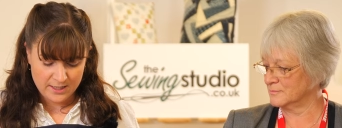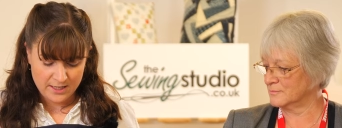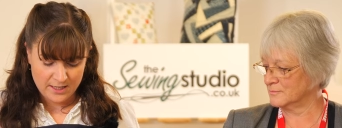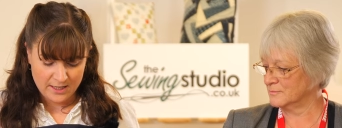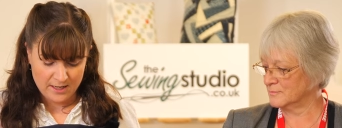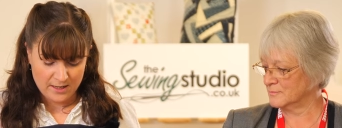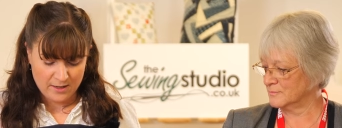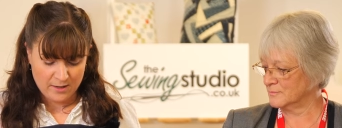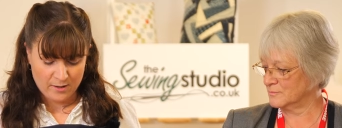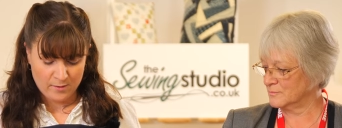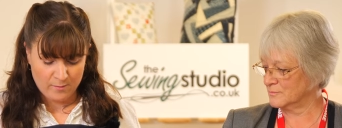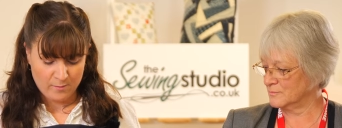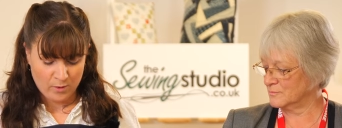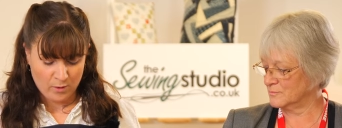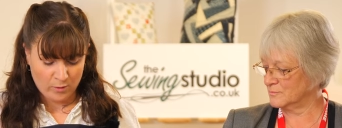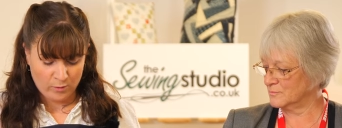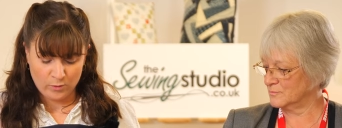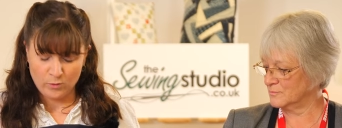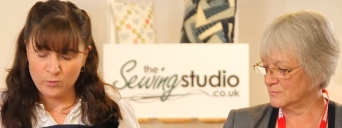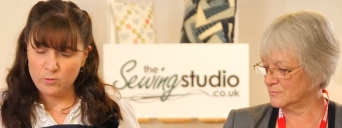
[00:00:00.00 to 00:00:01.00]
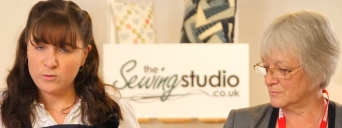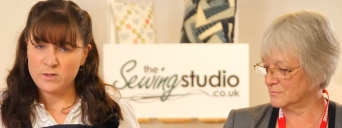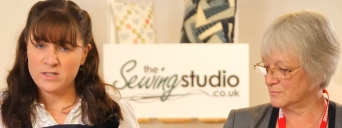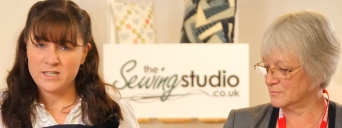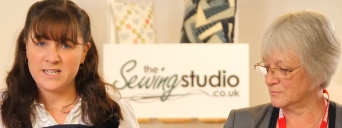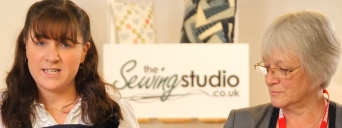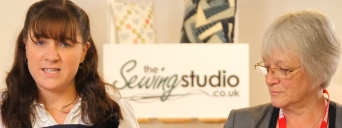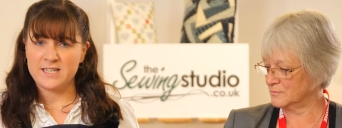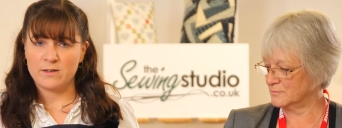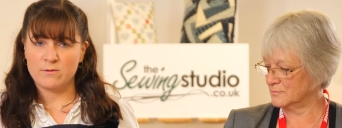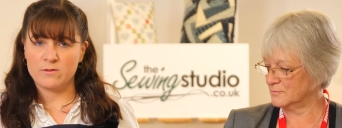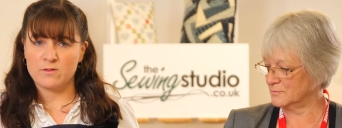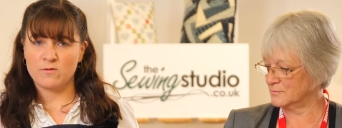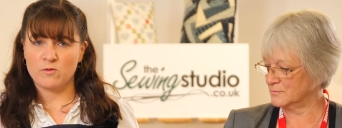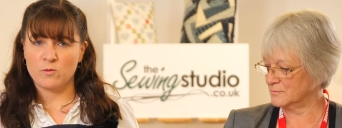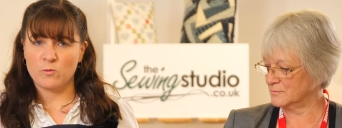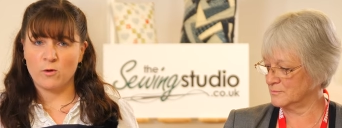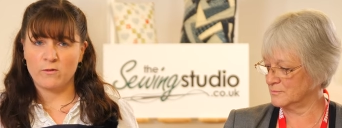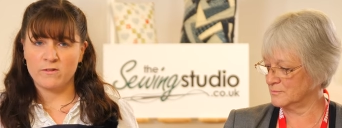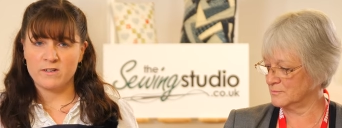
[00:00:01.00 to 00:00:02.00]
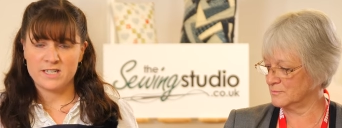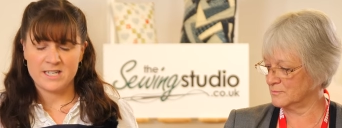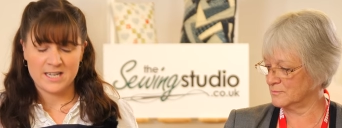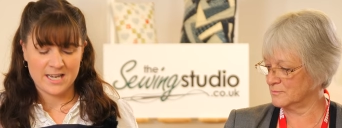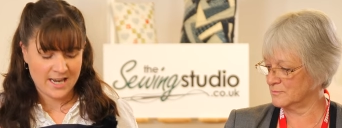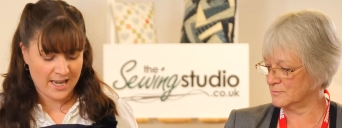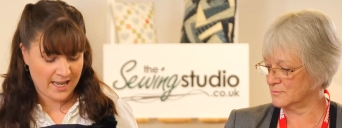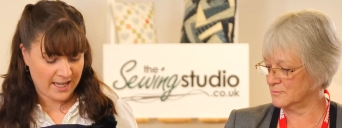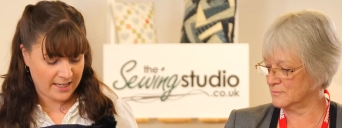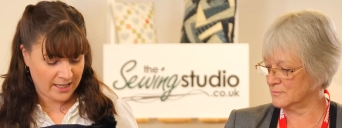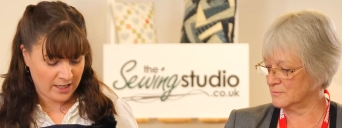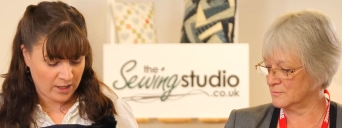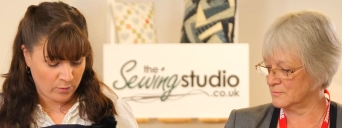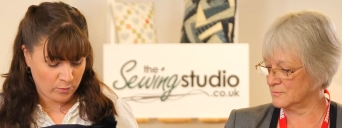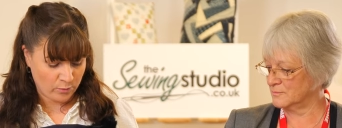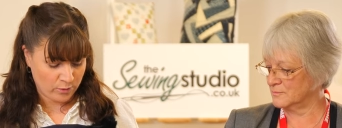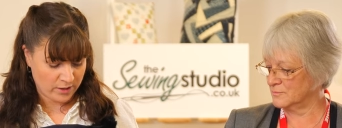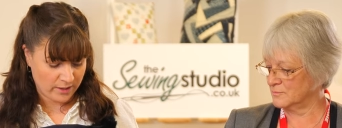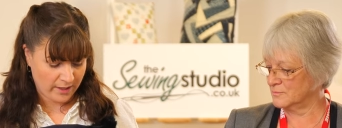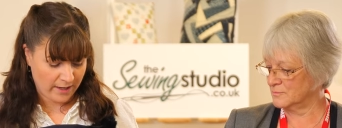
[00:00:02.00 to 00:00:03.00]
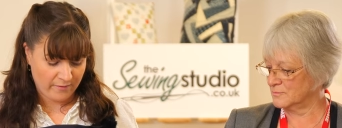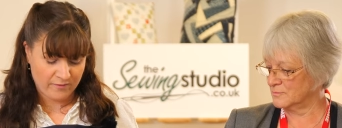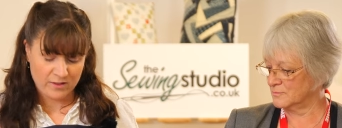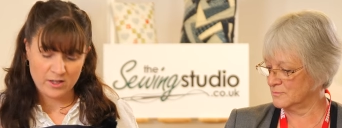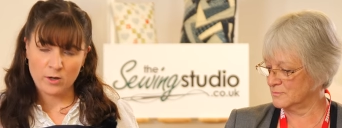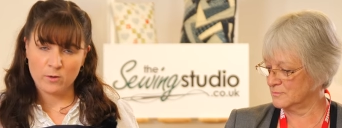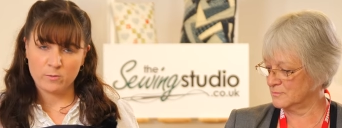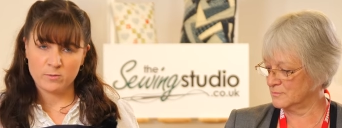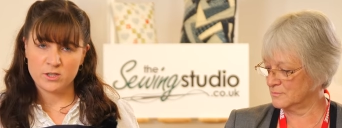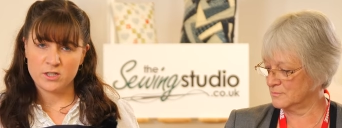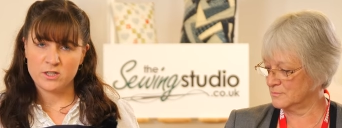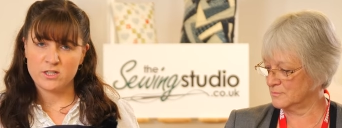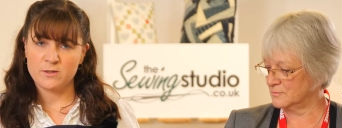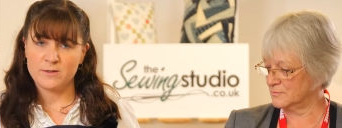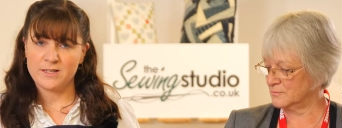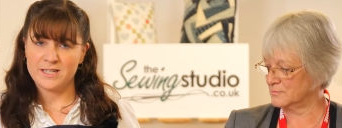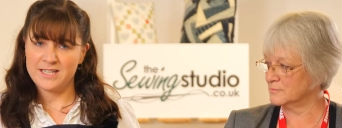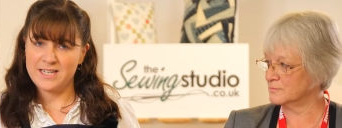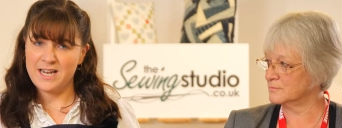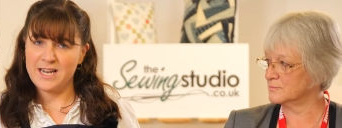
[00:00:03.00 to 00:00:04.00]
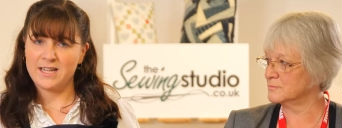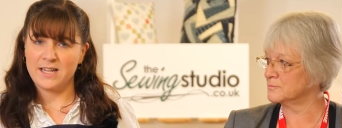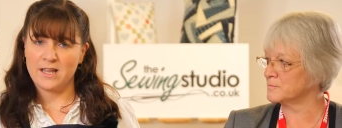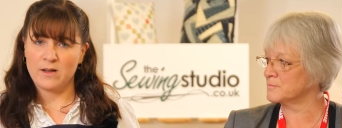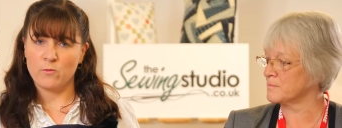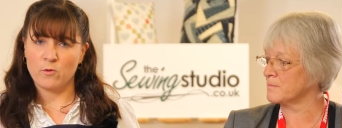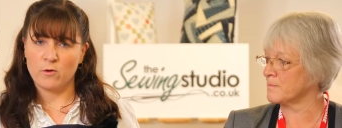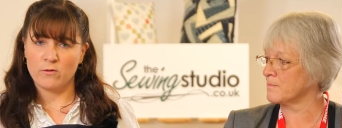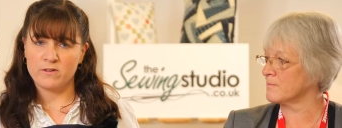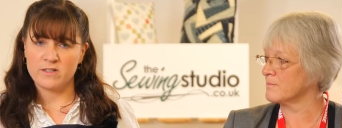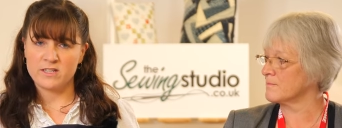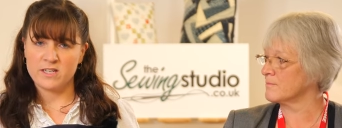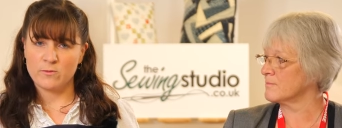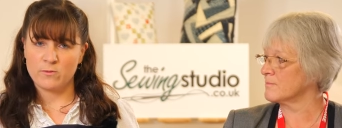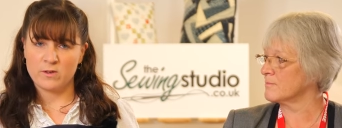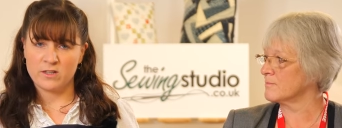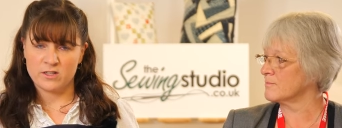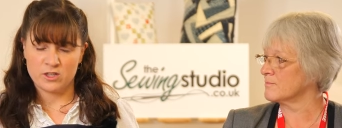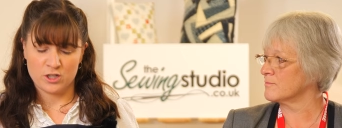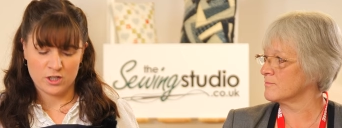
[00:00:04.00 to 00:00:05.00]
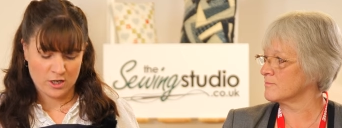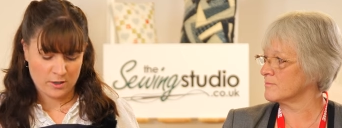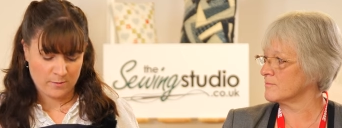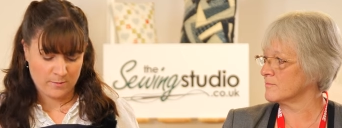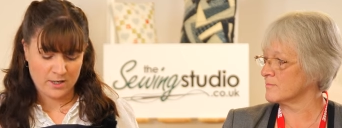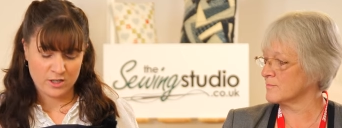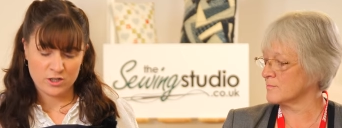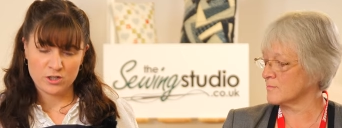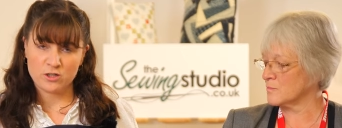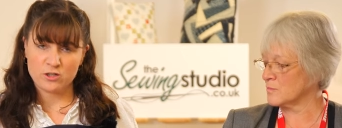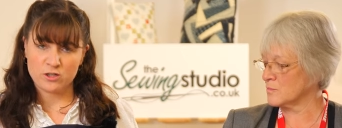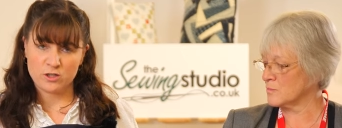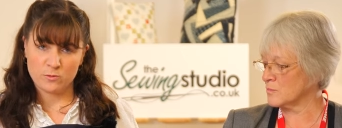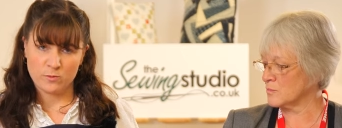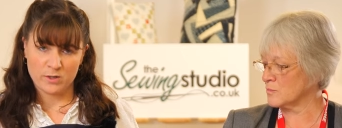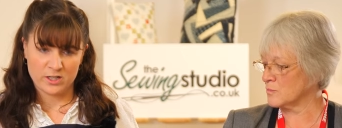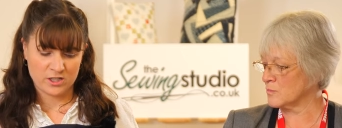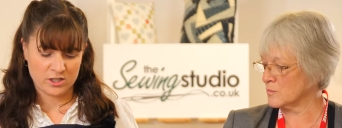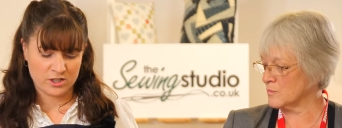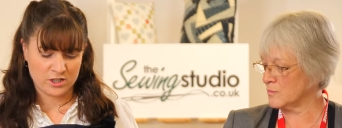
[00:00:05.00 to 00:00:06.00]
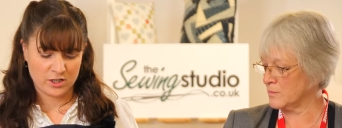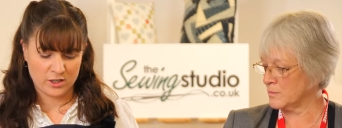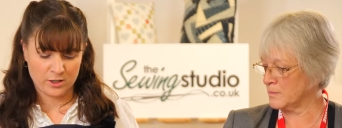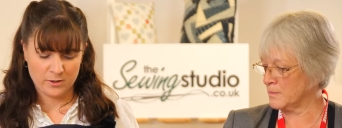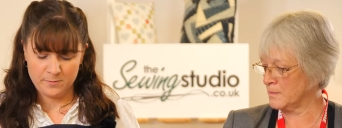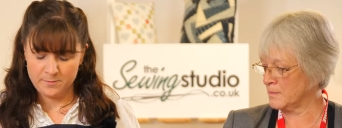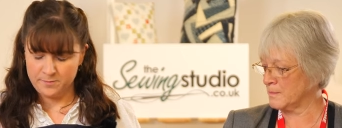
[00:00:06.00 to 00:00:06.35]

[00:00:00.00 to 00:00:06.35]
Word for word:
Speaker 1: on all the details of the warranty, and then you also have the option to extend that warranty with Janome should you wish to.